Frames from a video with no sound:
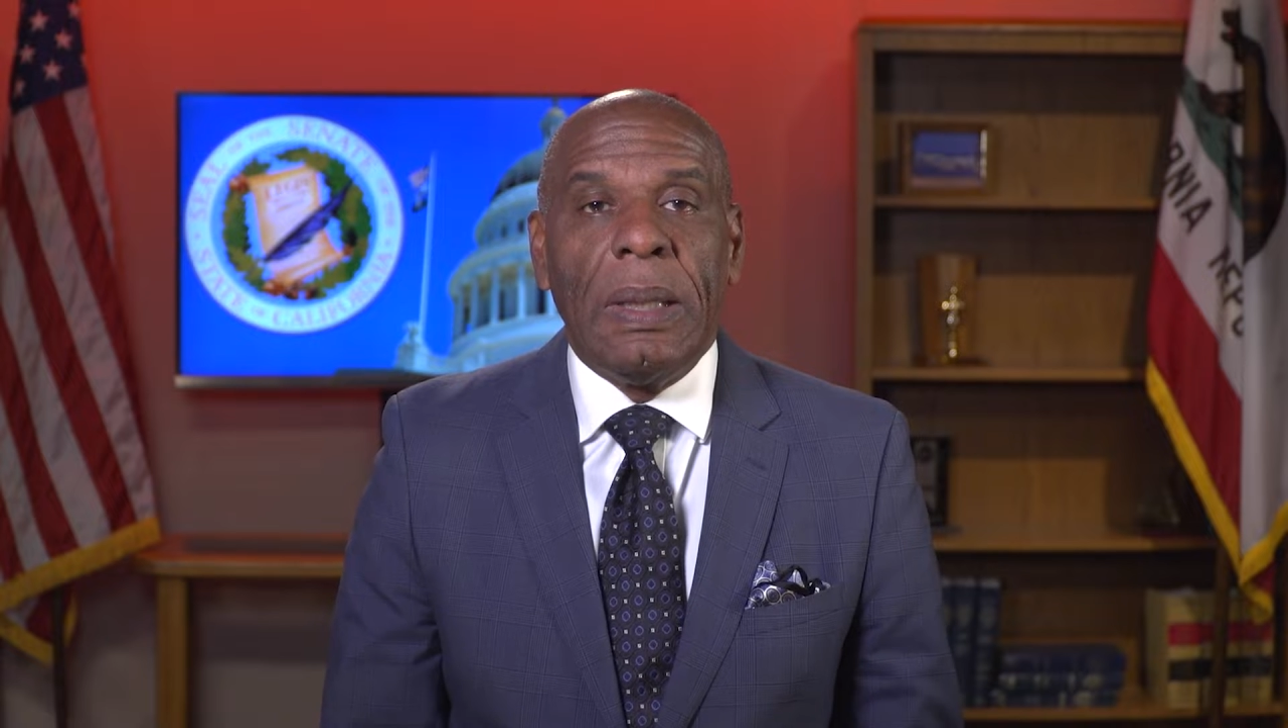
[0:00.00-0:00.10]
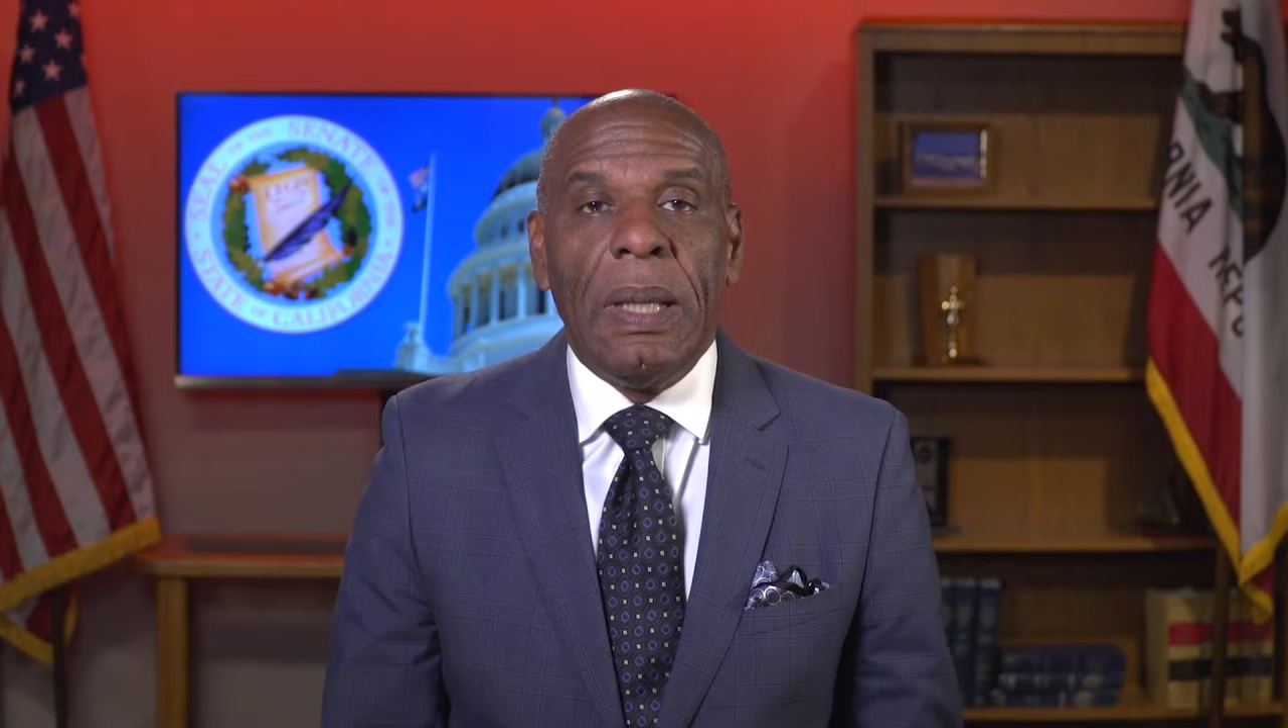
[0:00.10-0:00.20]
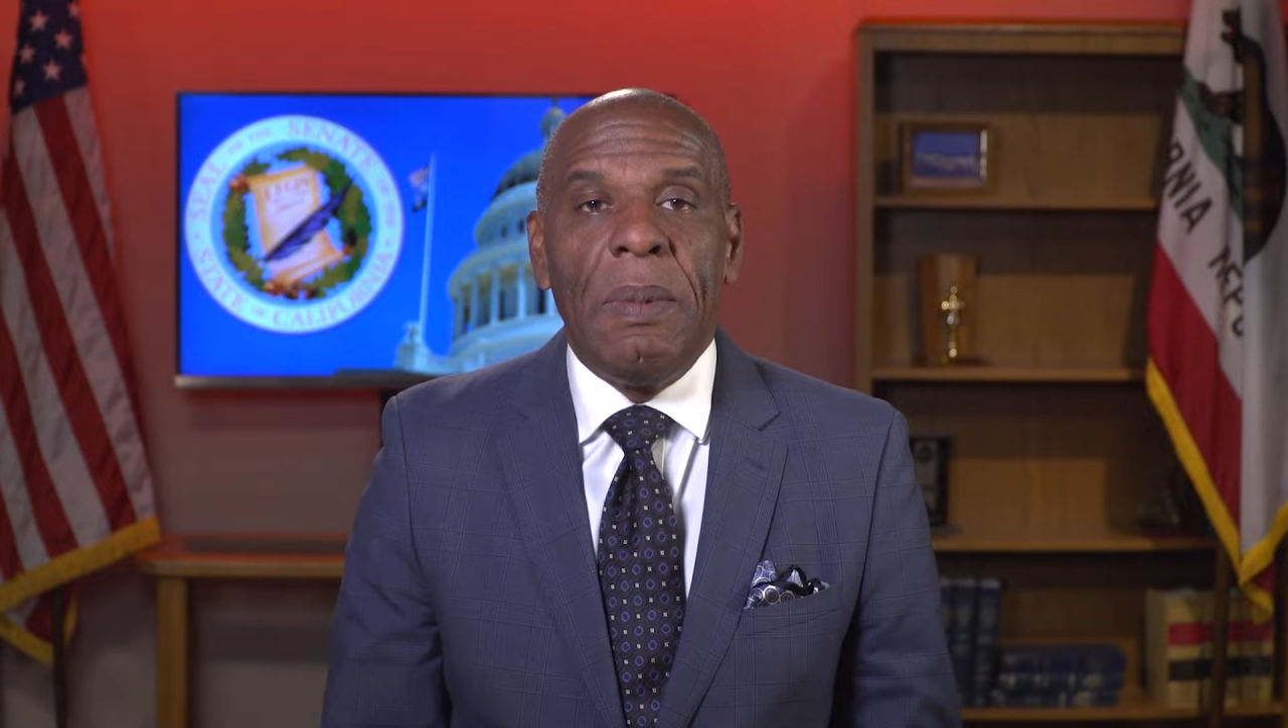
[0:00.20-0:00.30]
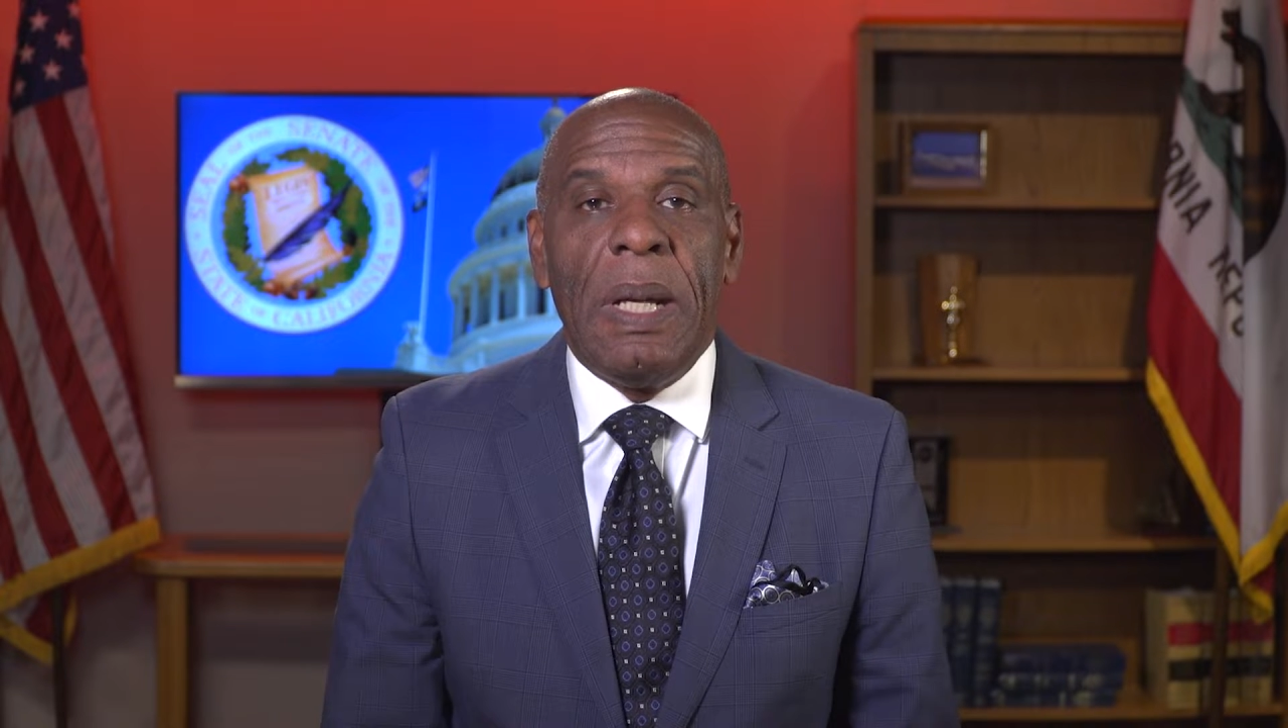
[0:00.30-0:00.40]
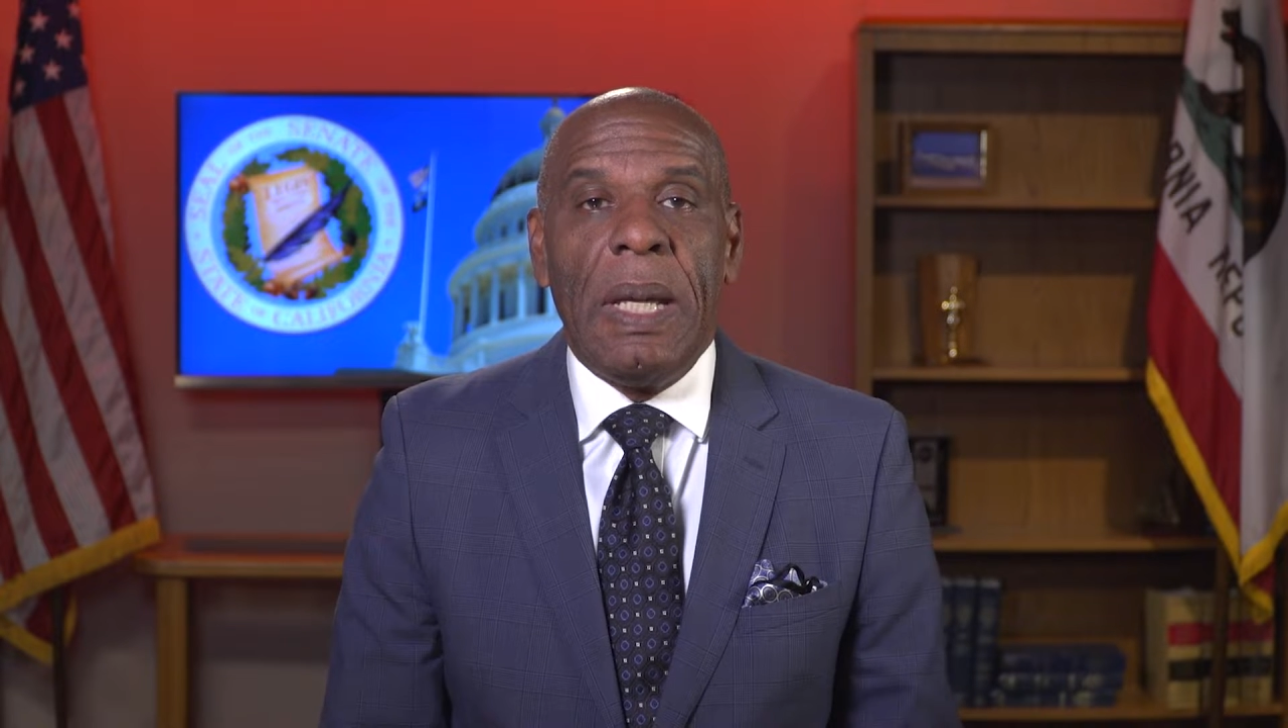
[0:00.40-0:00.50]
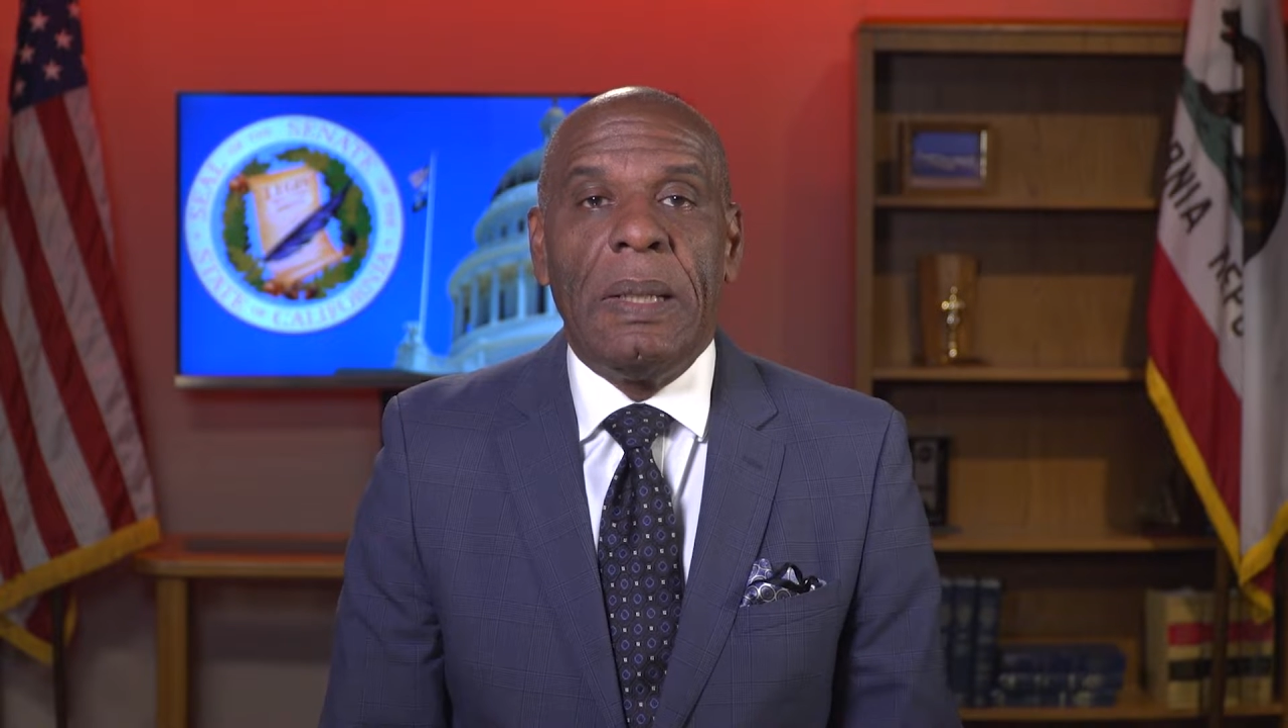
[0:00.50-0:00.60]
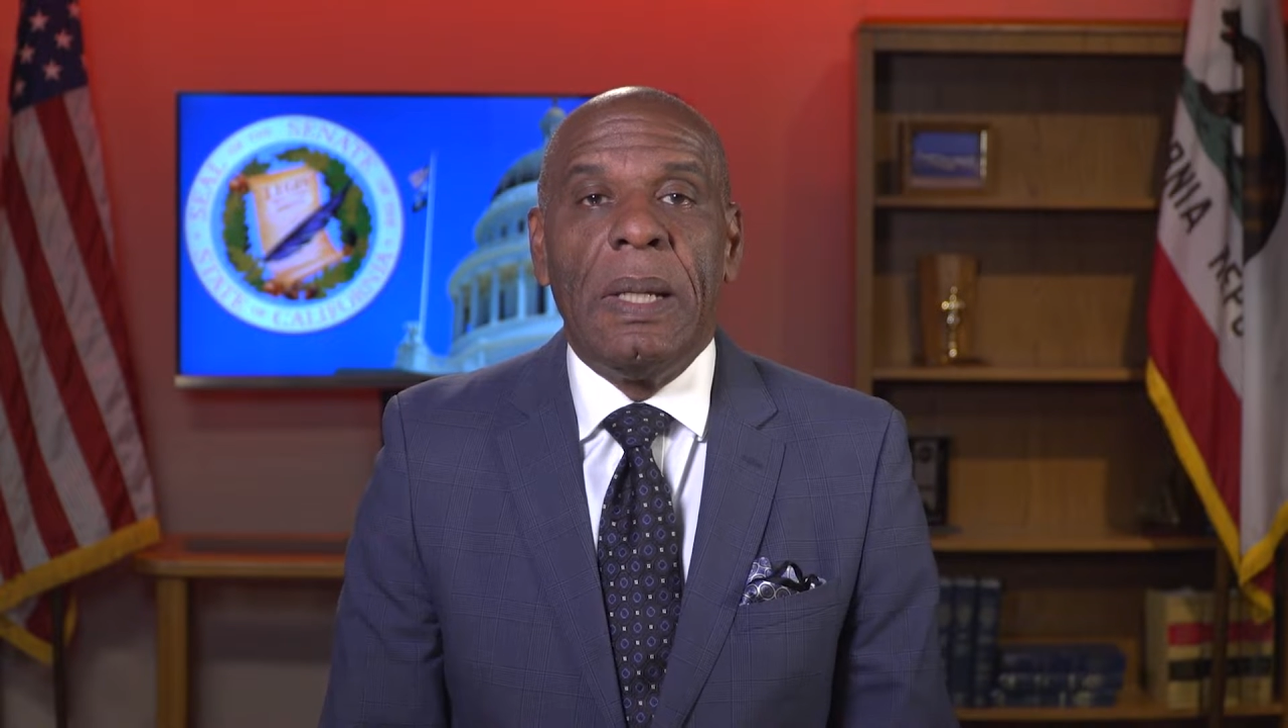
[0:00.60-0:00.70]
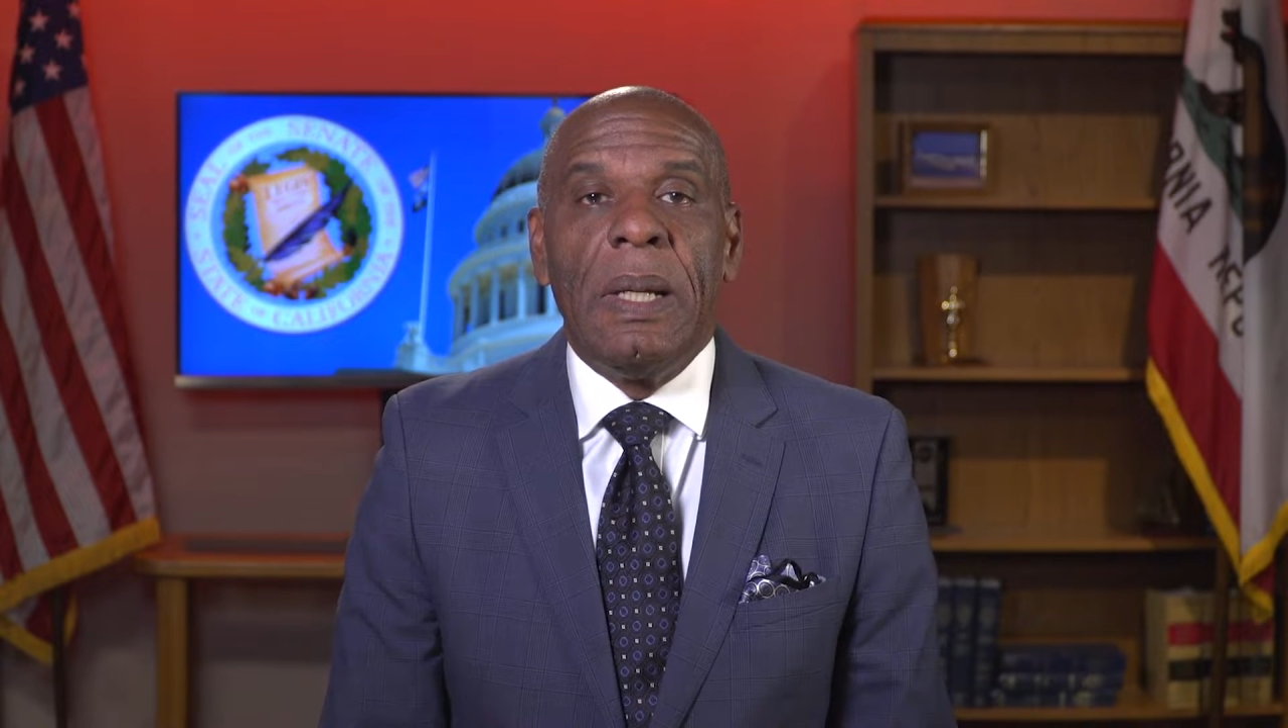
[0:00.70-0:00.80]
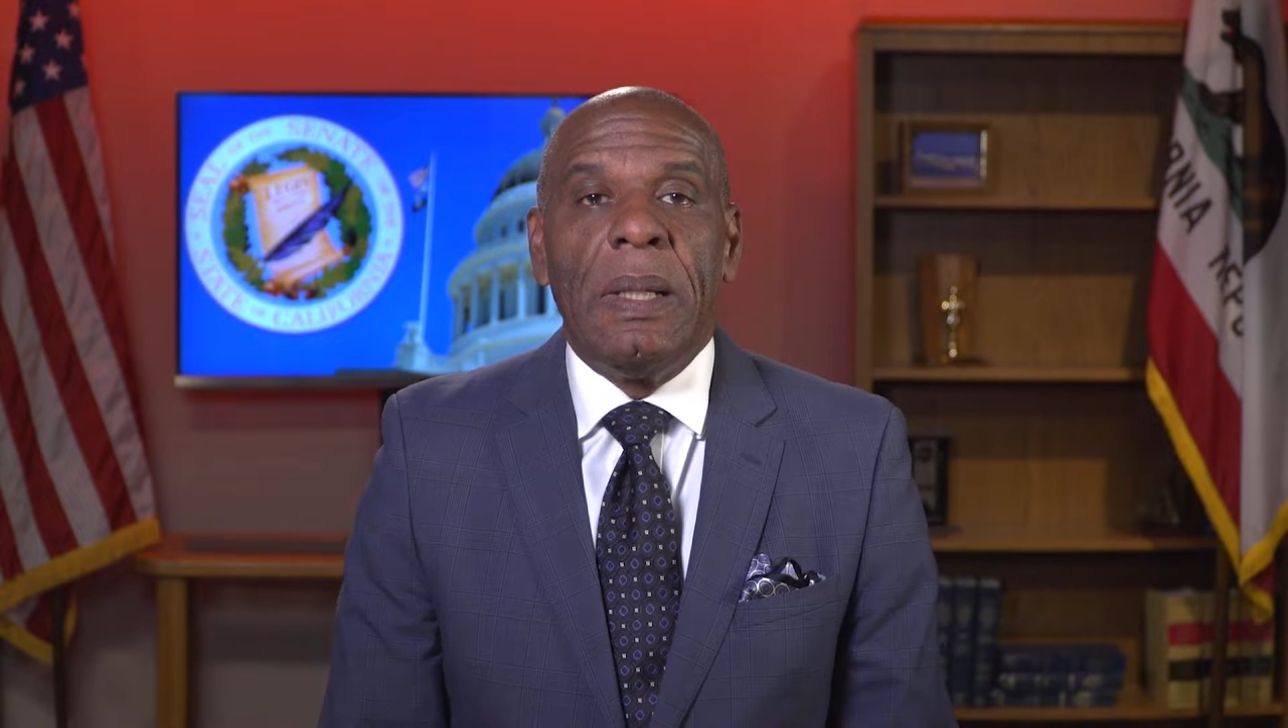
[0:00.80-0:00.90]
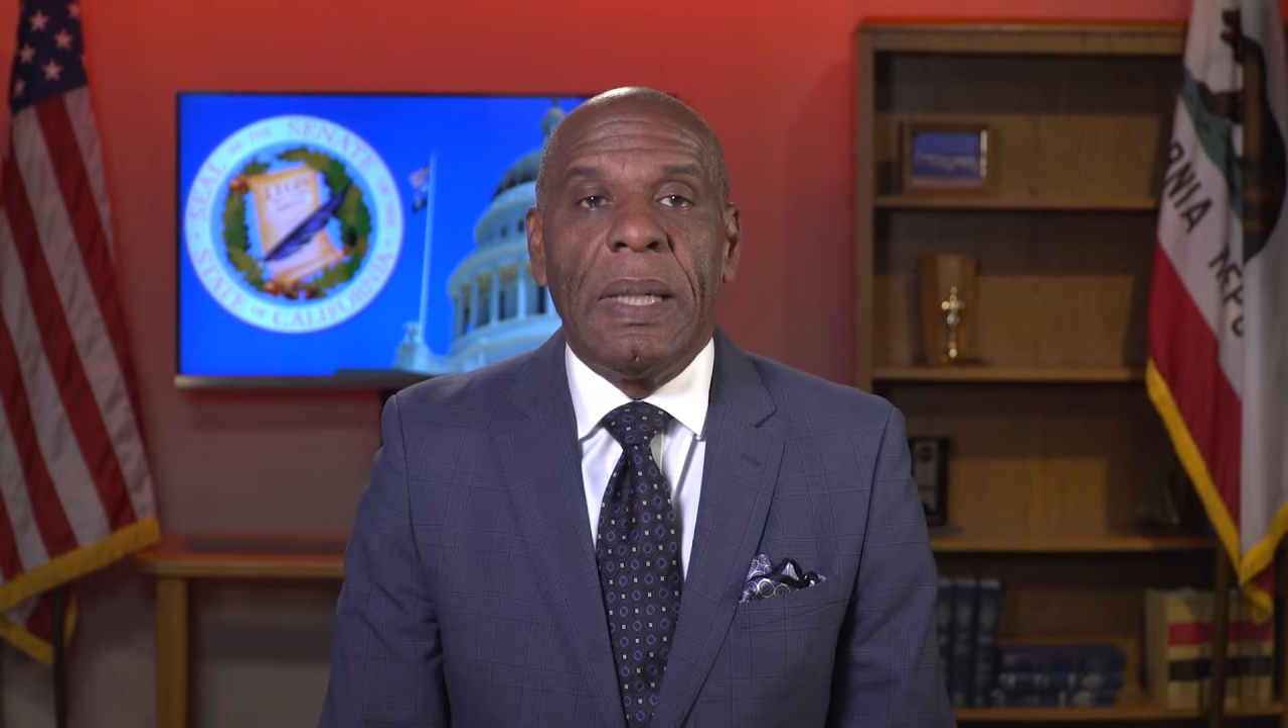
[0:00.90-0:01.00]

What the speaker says: eliminate